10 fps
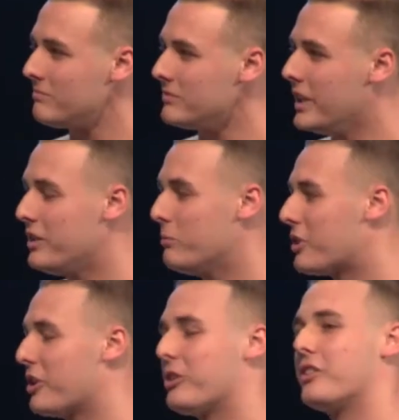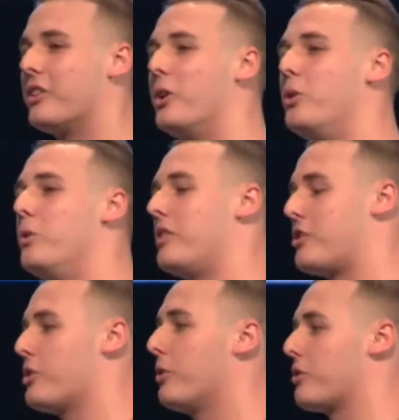And you want to know who the
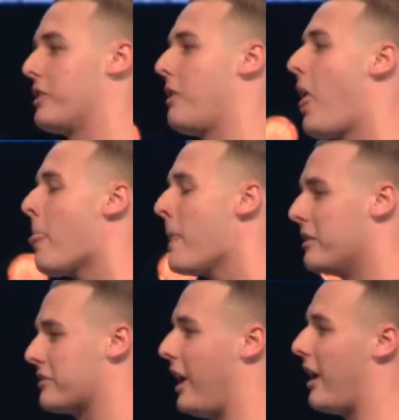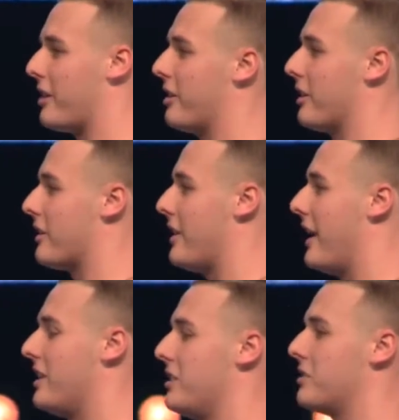children of God are.
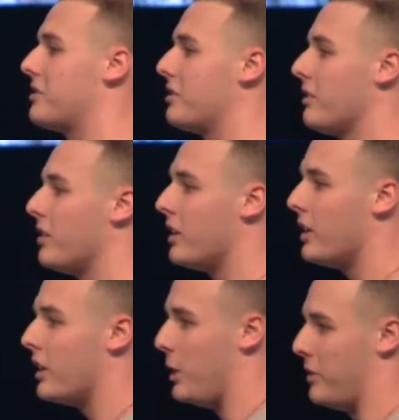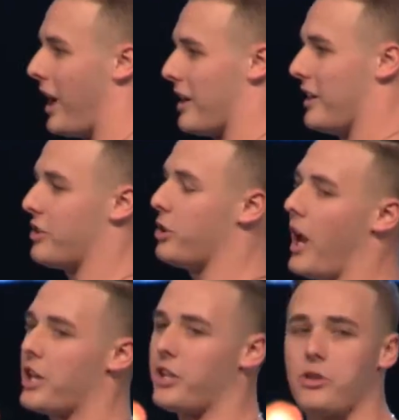That is you and I today. So
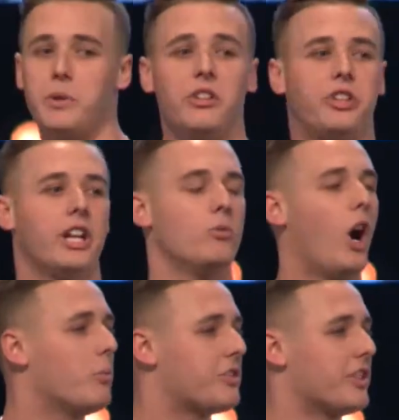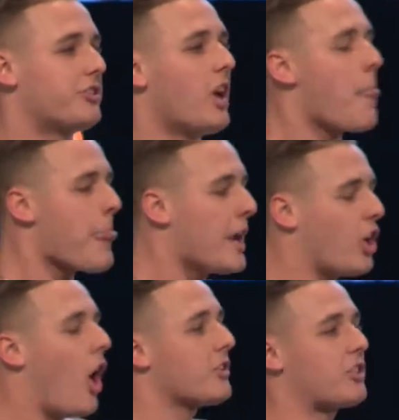as we continue on with this
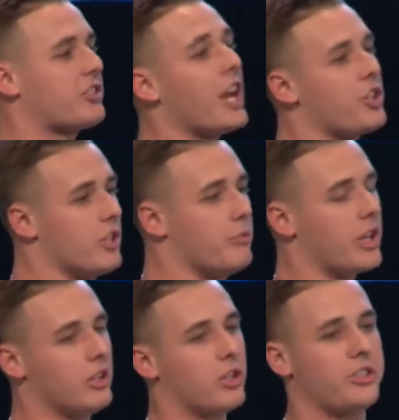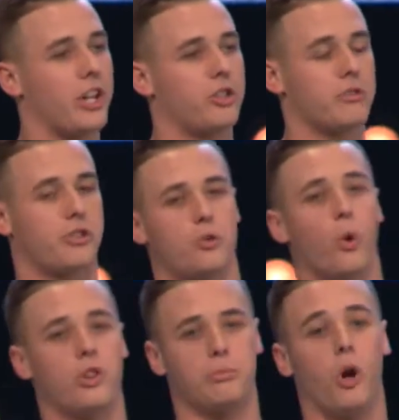conversation of what it looks like to
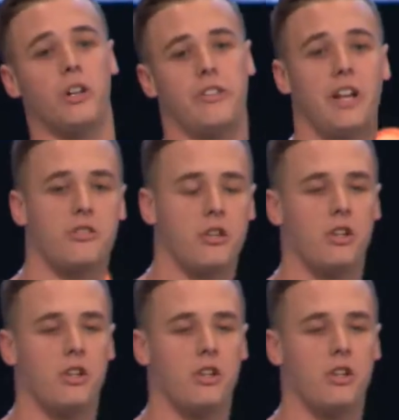restore the broken things in our